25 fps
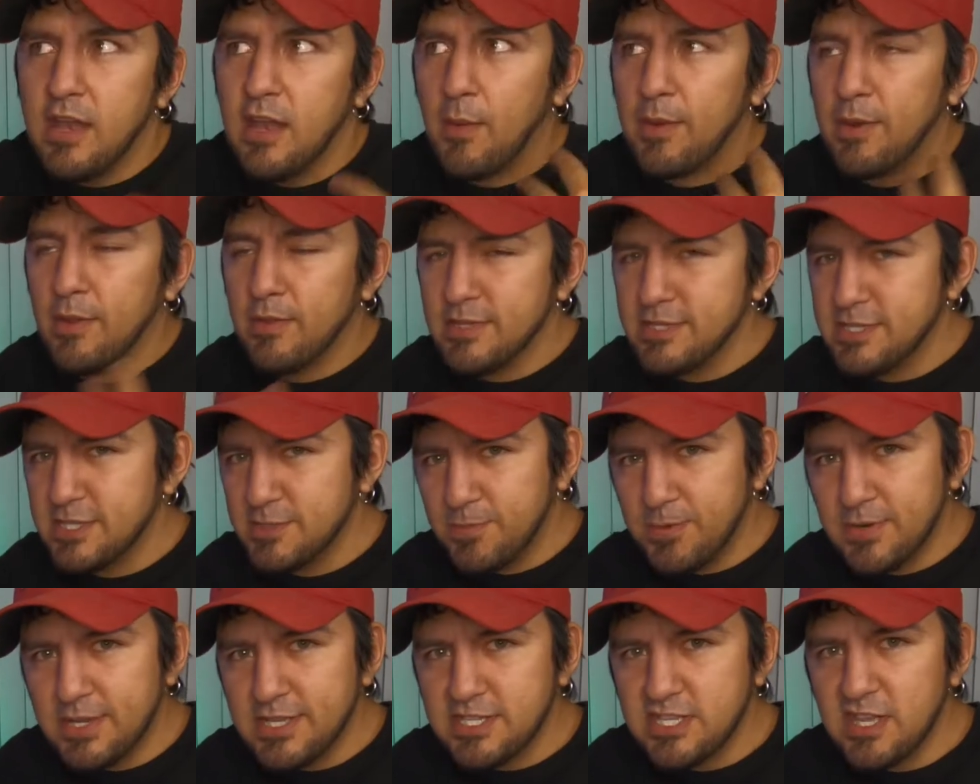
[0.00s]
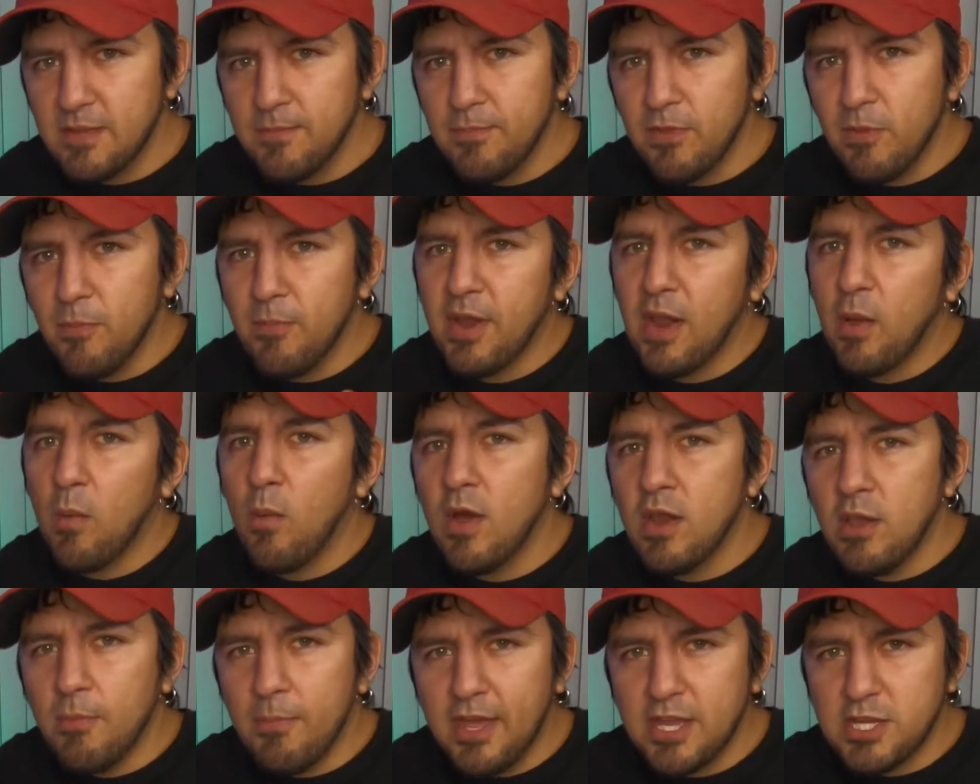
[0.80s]
Now, I know this is pretty simple, but I
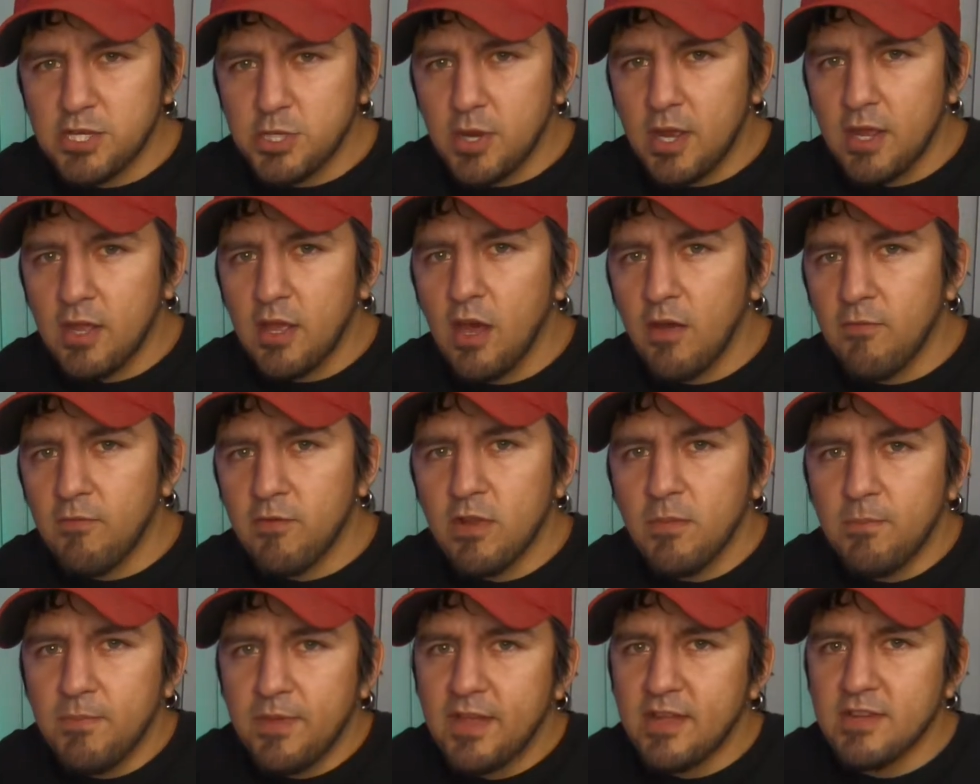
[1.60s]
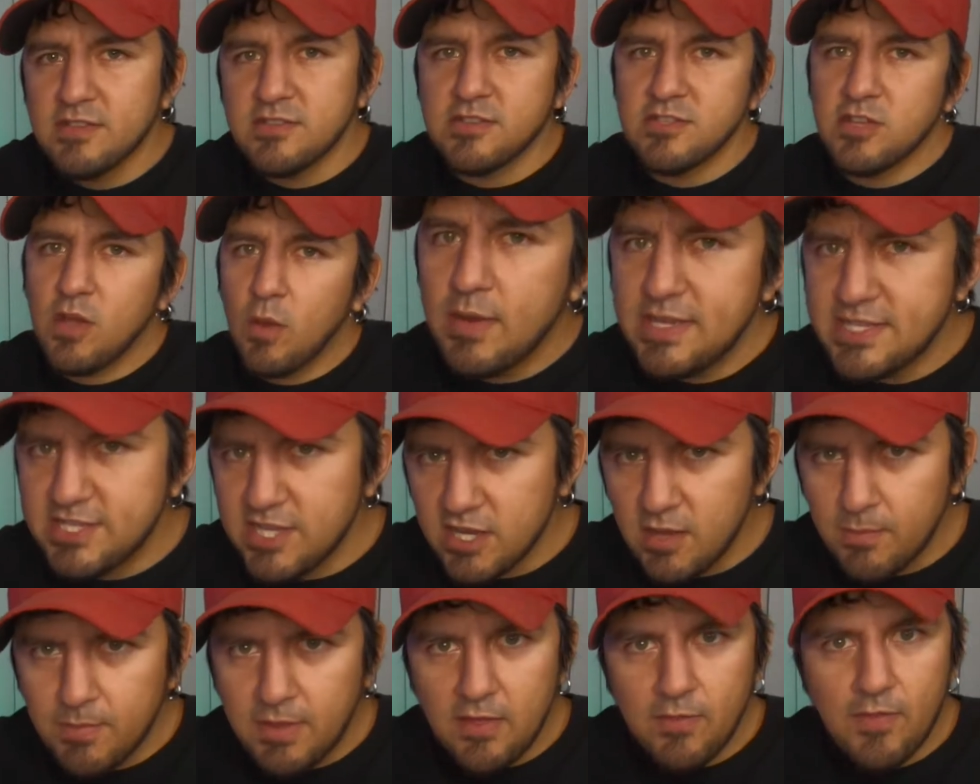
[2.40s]
want to make sure I cover it because there's always
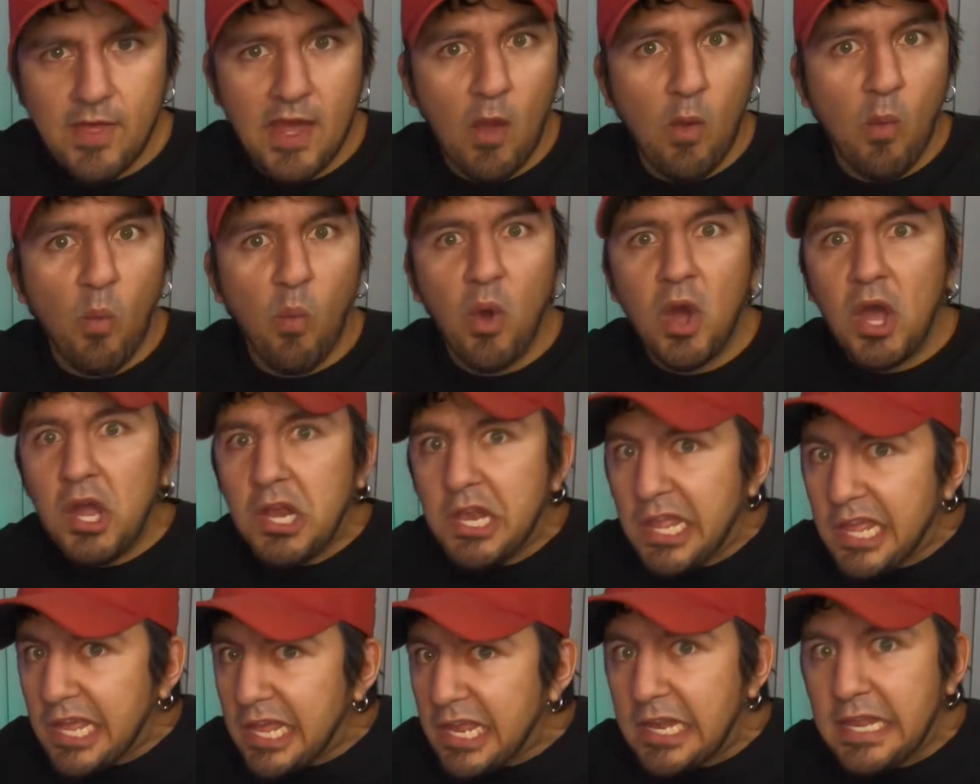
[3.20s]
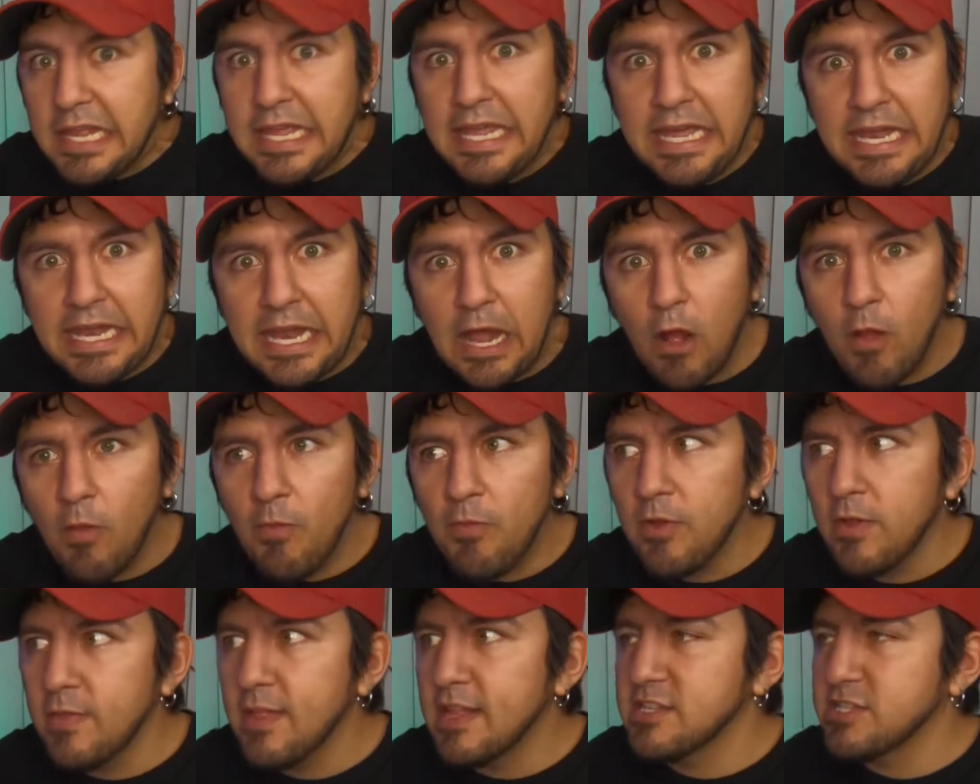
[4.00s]
going to be that one idiot out
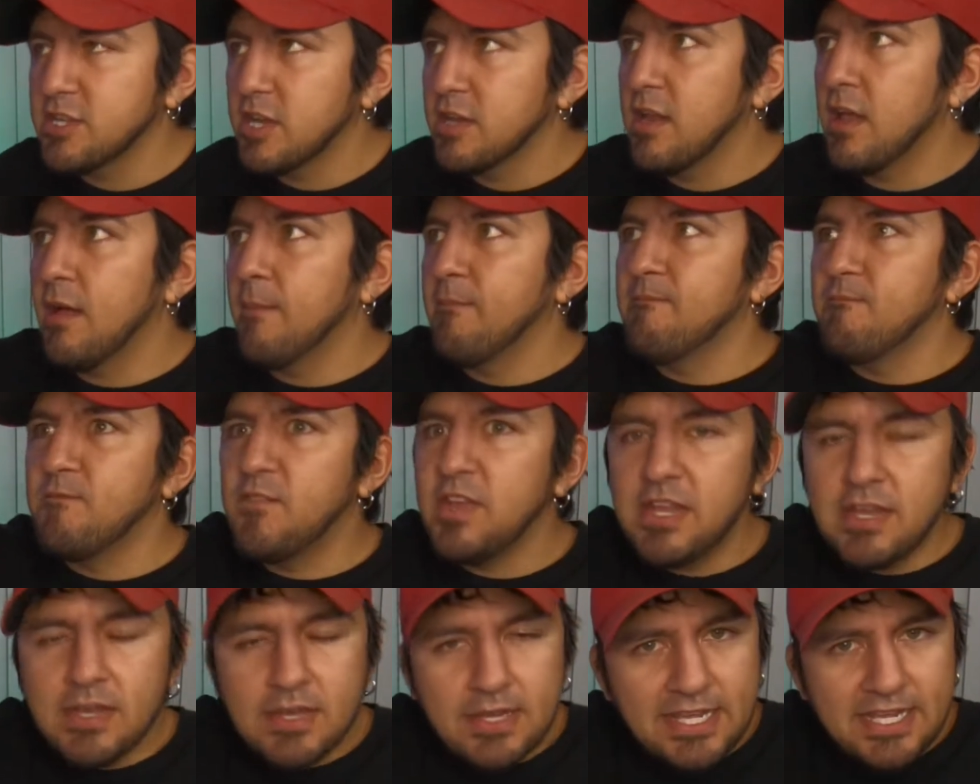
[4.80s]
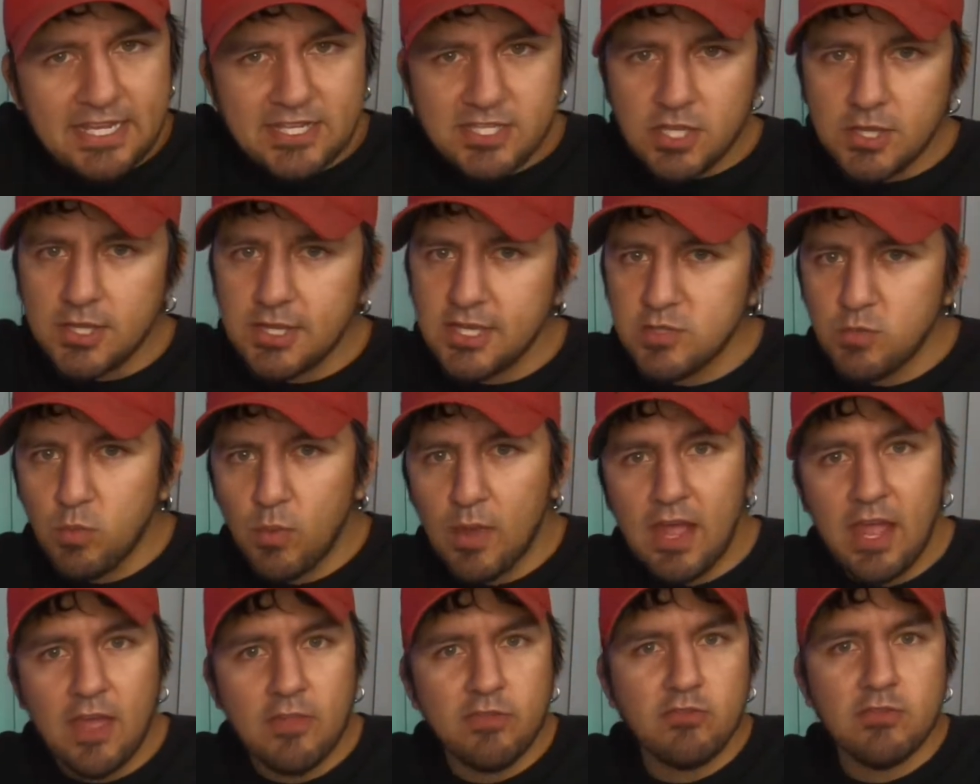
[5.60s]
there that's going to Vin Diesel his
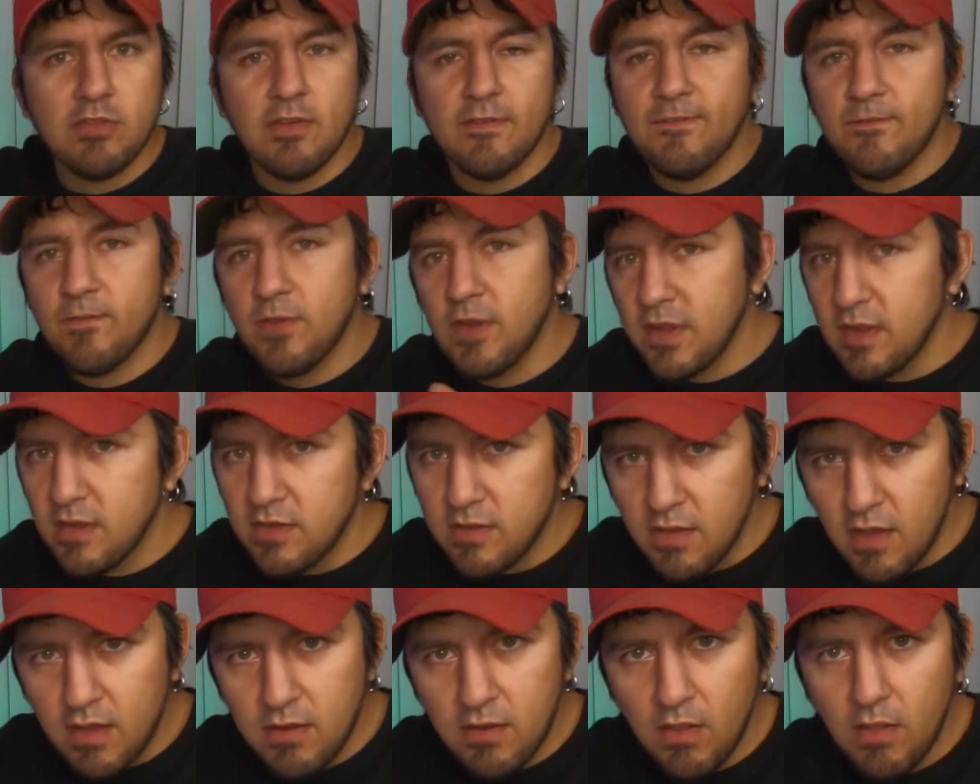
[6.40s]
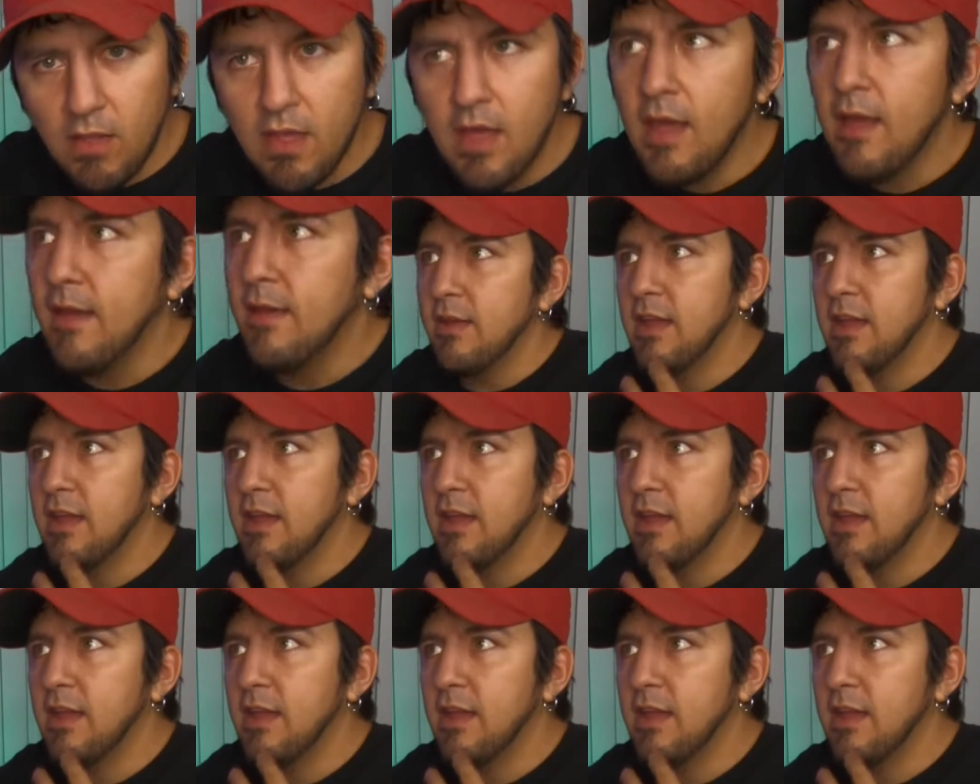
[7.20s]
way through the friggin' tunnel